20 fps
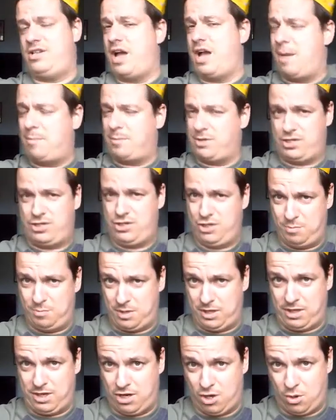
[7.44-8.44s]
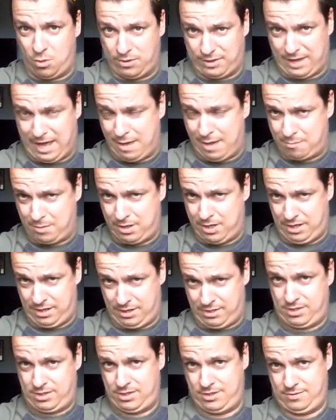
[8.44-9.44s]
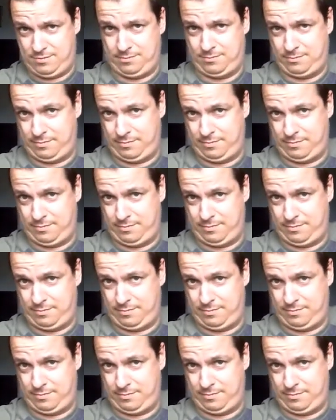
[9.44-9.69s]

I'm assuming you know what that means.